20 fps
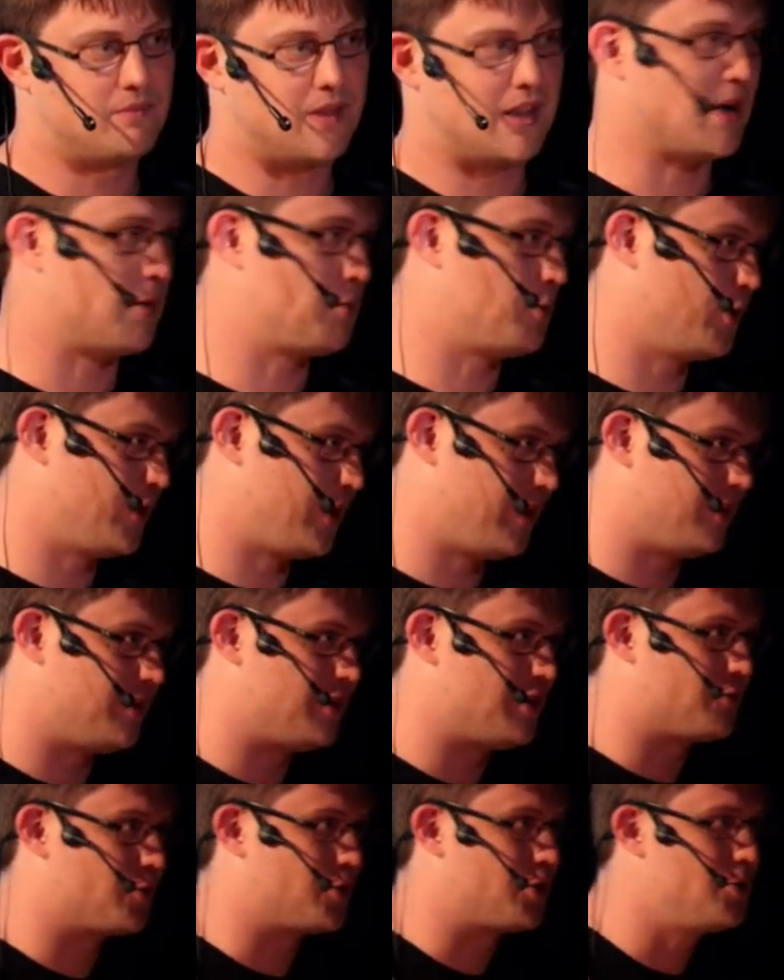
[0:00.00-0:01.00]
Then I put in
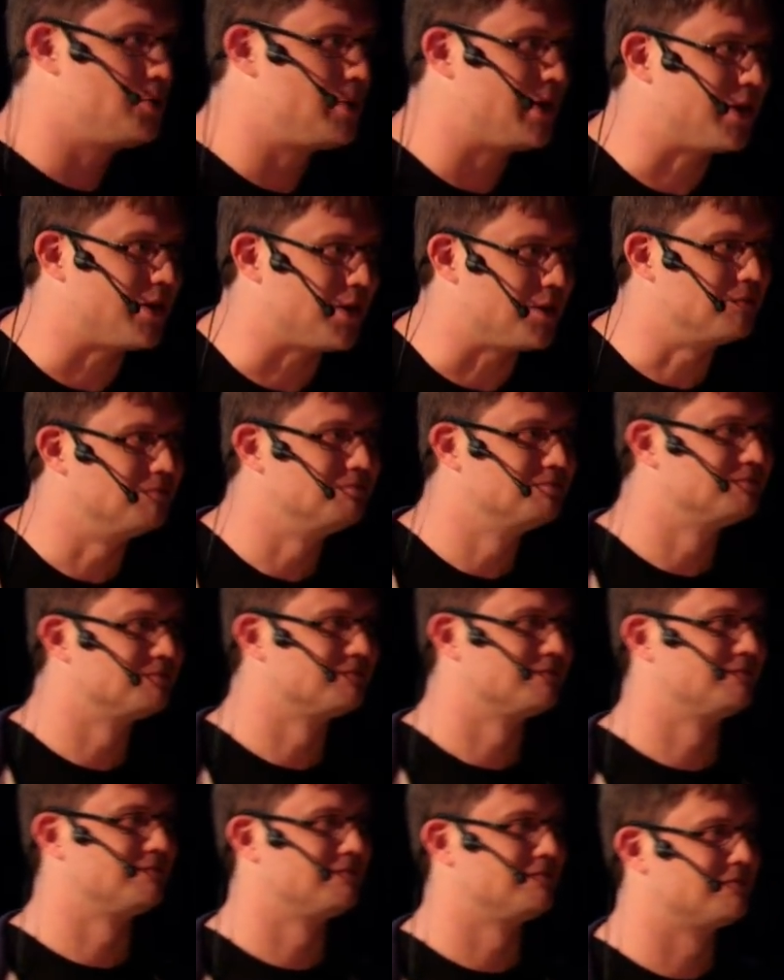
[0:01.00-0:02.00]
a different YubiKey
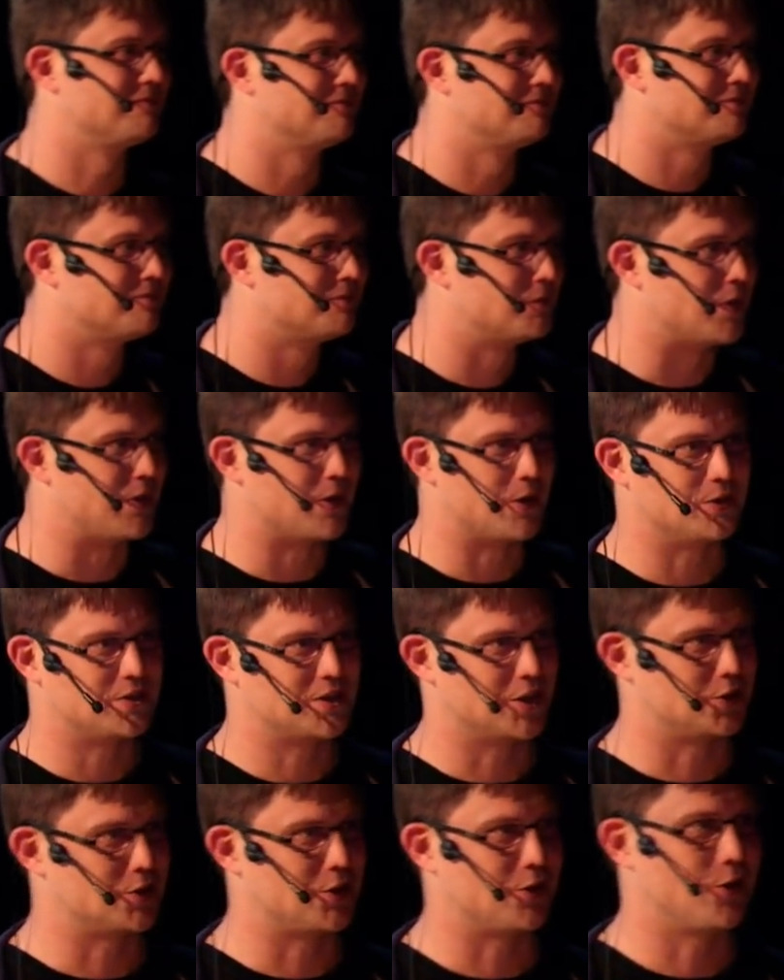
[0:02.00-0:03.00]

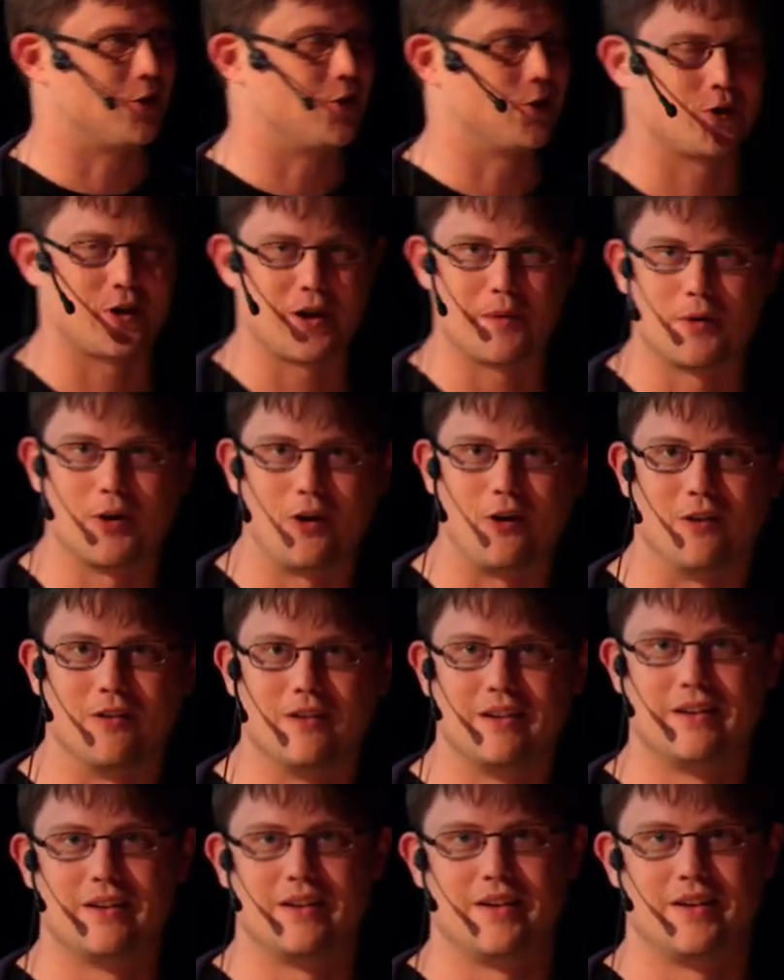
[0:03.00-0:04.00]
without touching the hologram at all.